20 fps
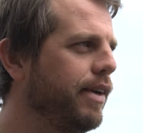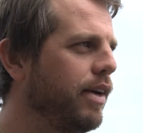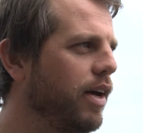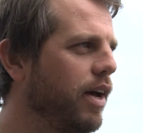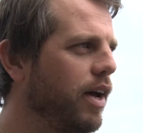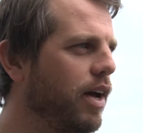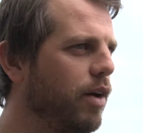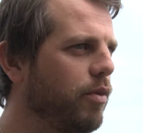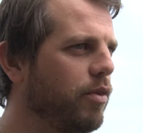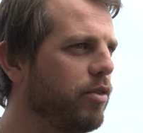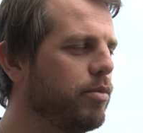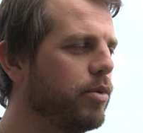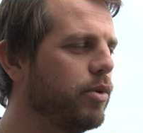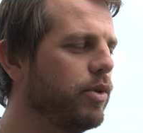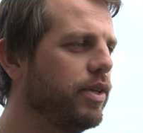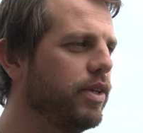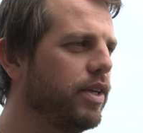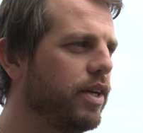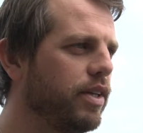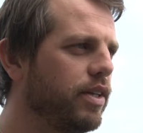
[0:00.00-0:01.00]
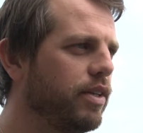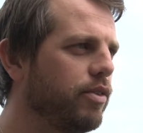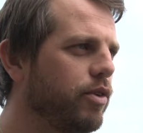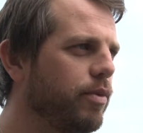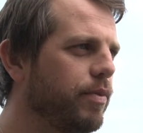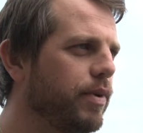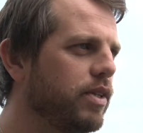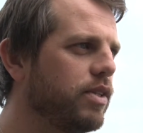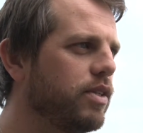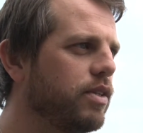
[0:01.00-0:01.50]
Uh, we've brought in Nathan
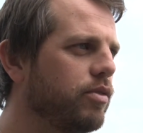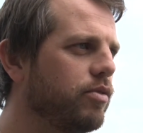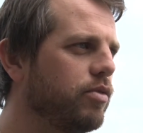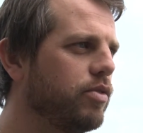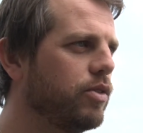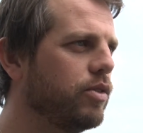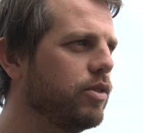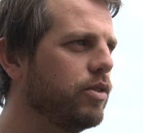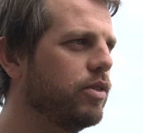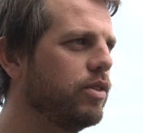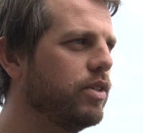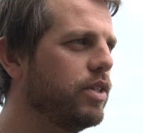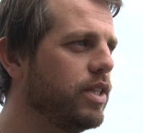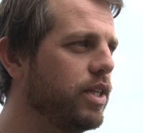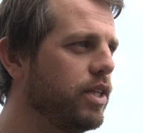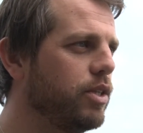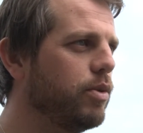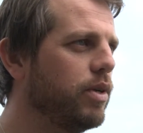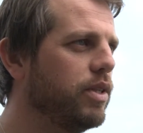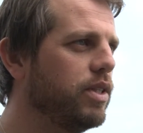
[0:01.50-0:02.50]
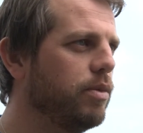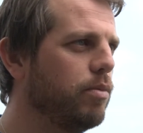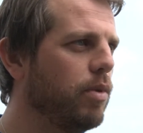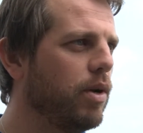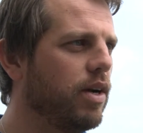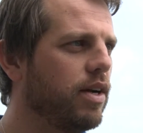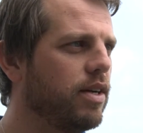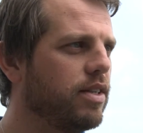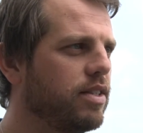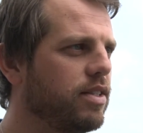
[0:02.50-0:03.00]
Rimmington for the T20
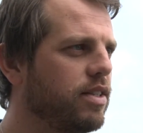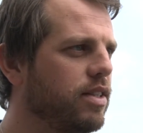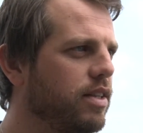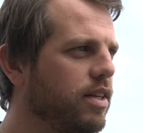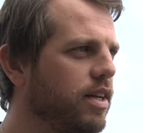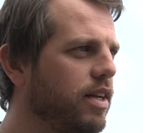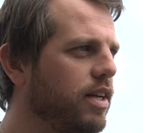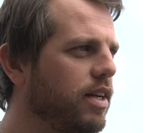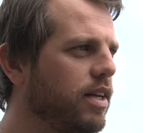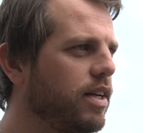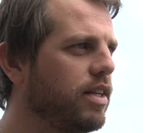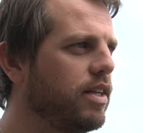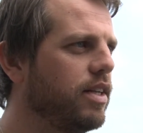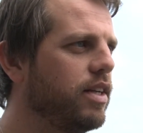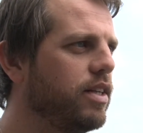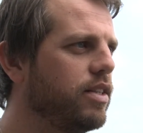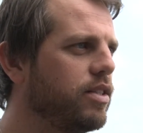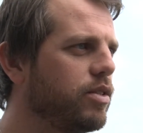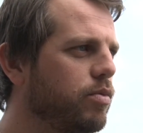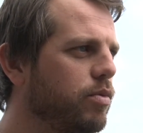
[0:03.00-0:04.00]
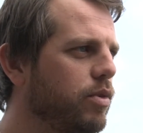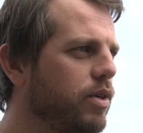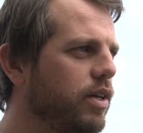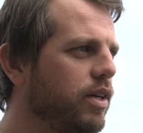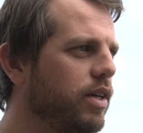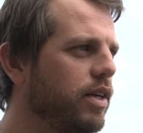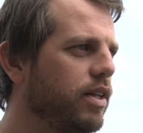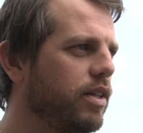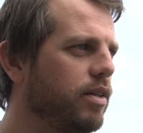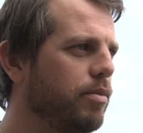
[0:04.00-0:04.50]
Blast, and his
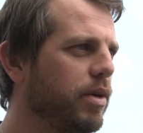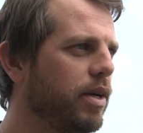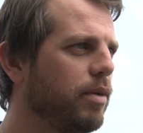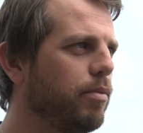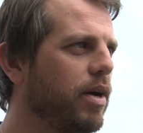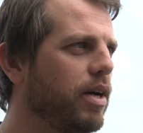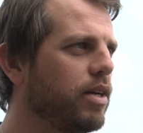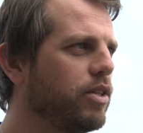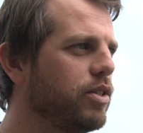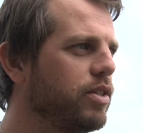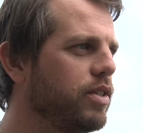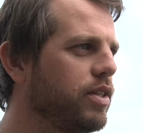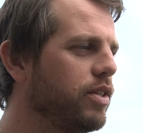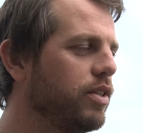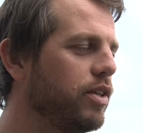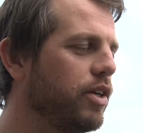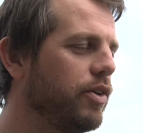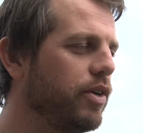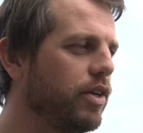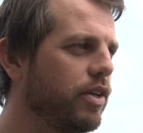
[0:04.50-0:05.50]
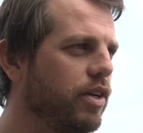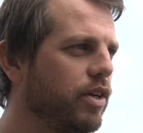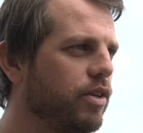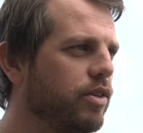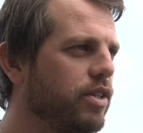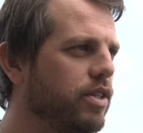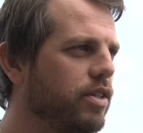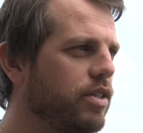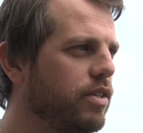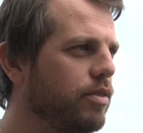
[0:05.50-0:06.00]
work in the Big Bash didn't go
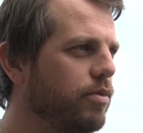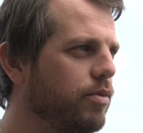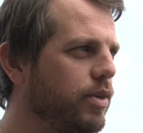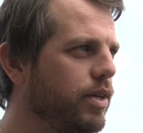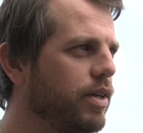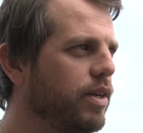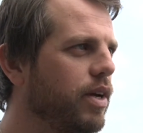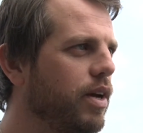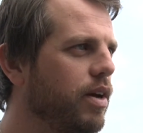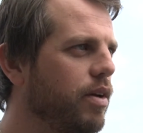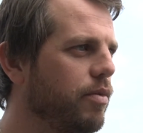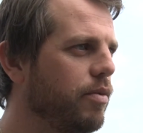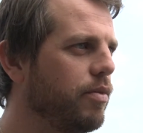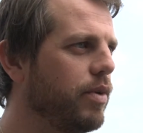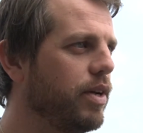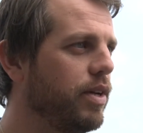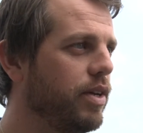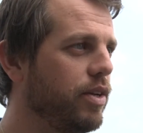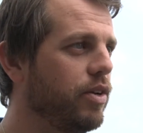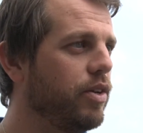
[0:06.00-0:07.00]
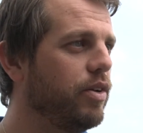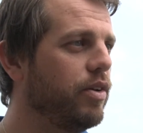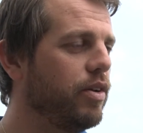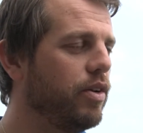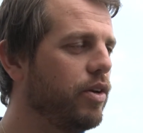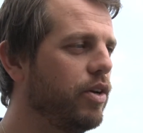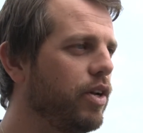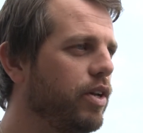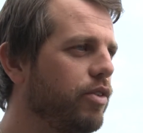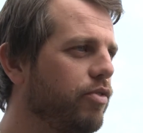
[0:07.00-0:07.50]
unnoticed, and we uh, went in
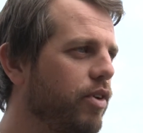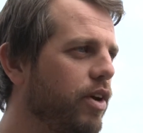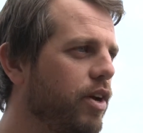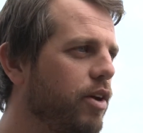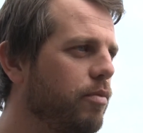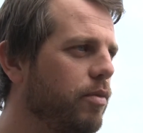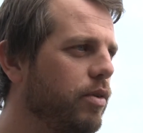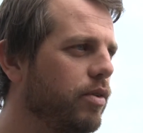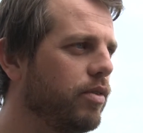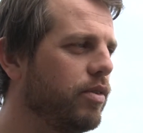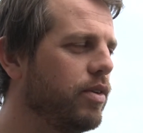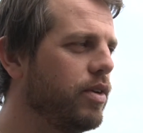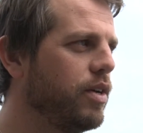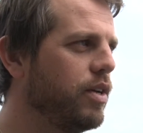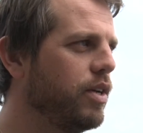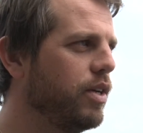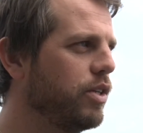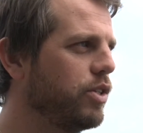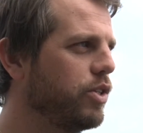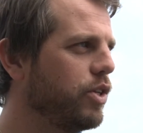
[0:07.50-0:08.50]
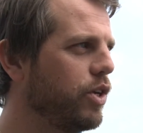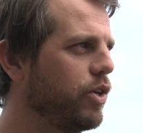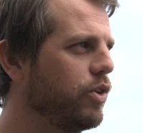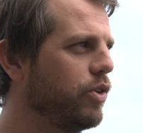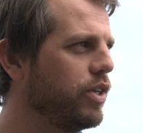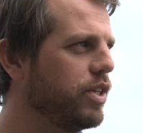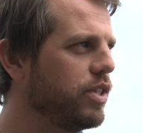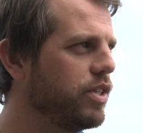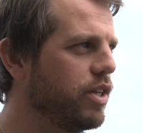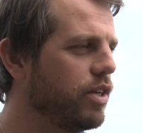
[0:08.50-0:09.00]
early for him and
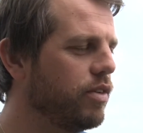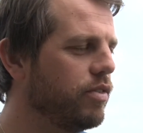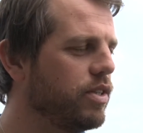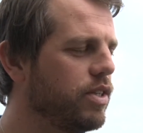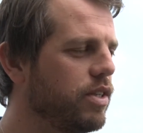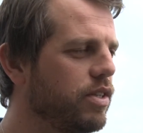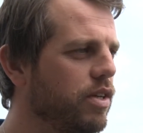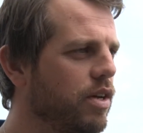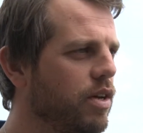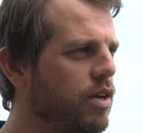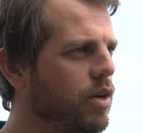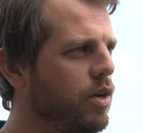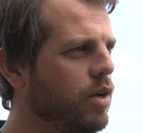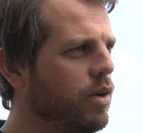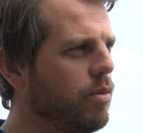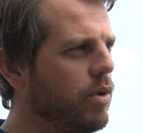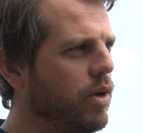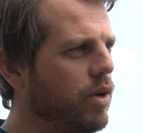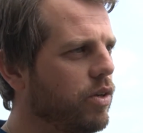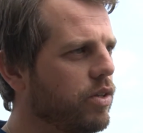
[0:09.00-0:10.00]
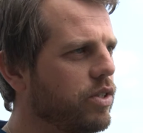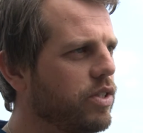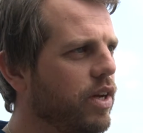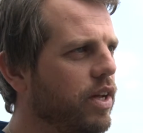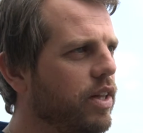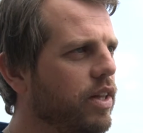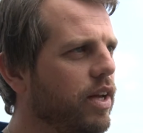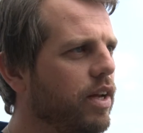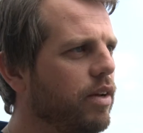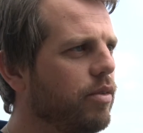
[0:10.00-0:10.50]
secured his services. But
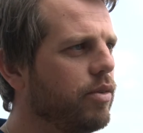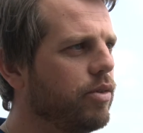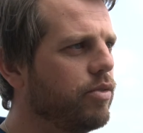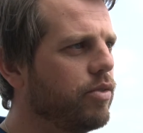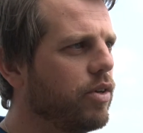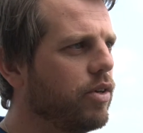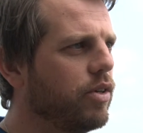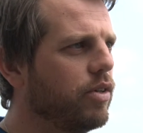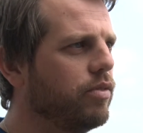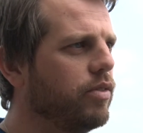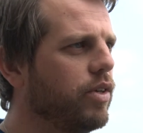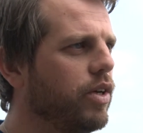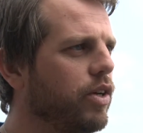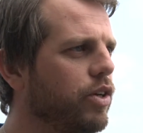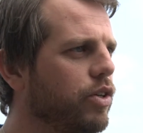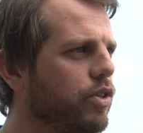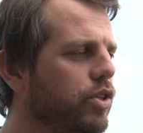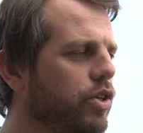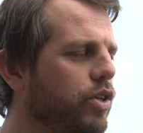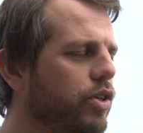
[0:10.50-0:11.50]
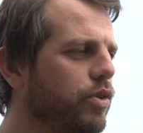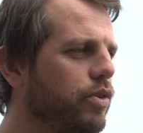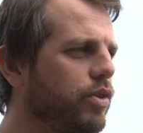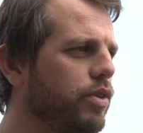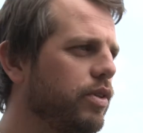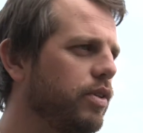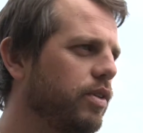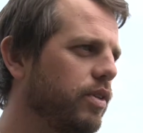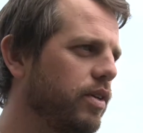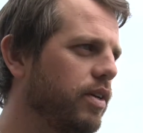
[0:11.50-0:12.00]
alongside that, we've got a good
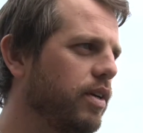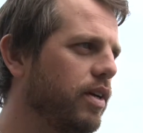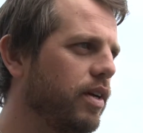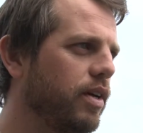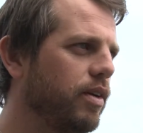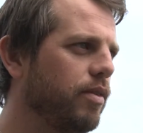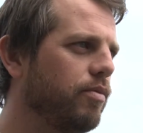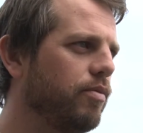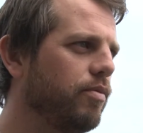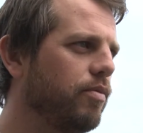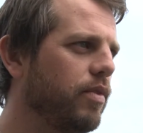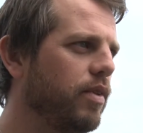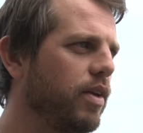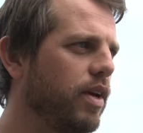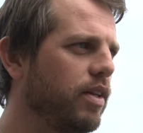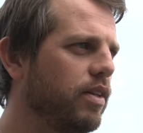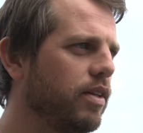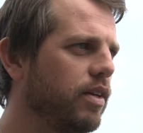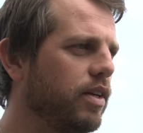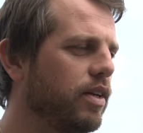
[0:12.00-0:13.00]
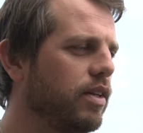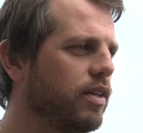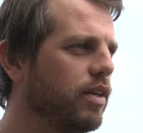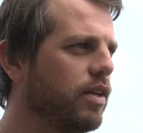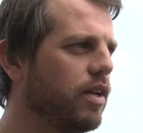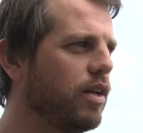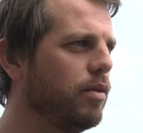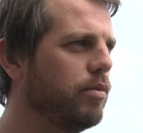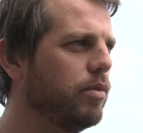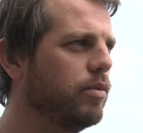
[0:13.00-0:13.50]
youth um, ethic at the
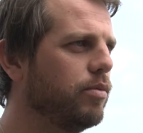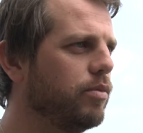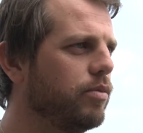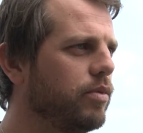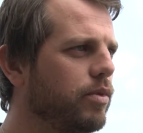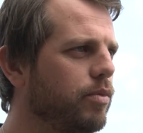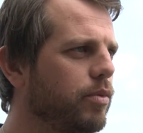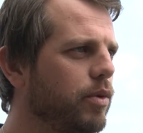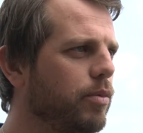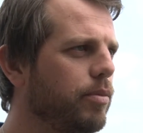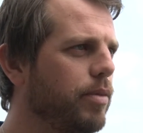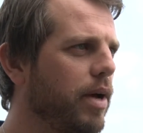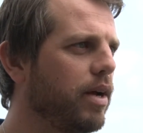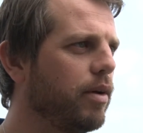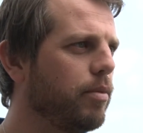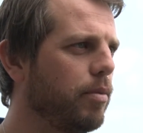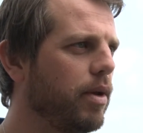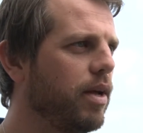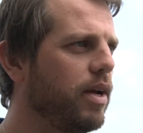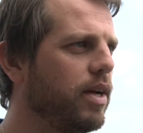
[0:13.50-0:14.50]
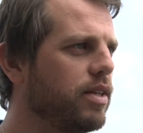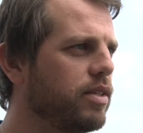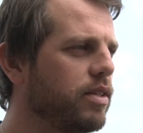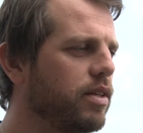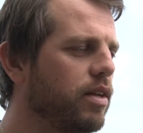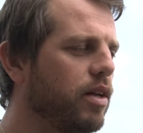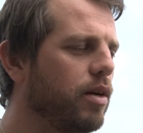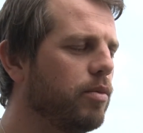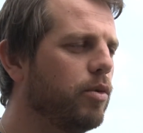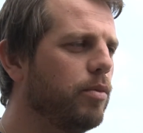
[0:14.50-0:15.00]
club, and we'll back players. The
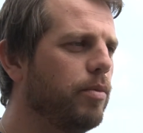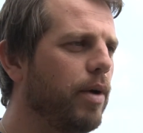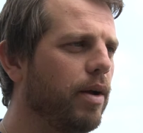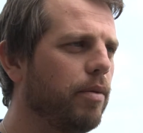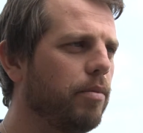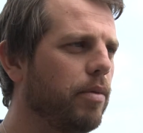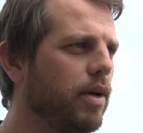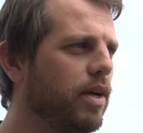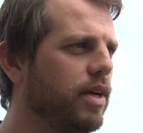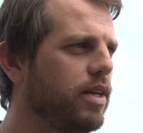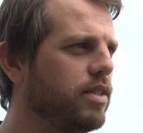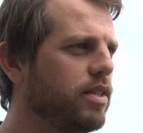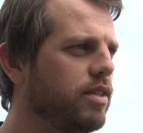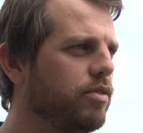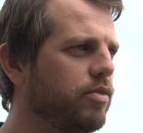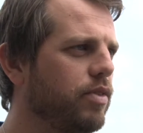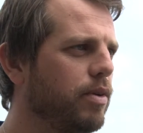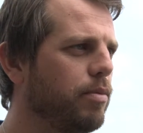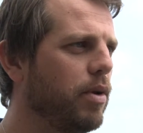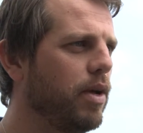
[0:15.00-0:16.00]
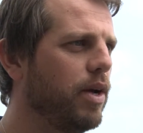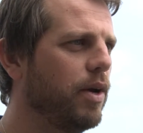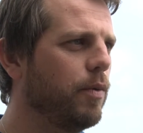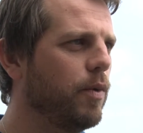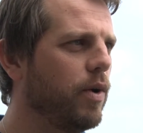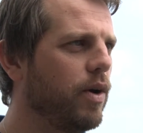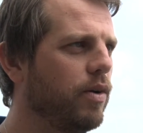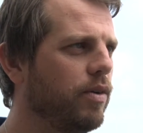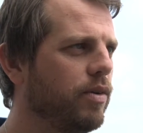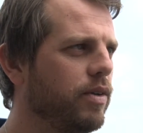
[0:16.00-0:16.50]
club will back players if they're playing
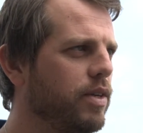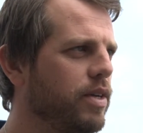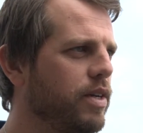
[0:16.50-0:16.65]
well.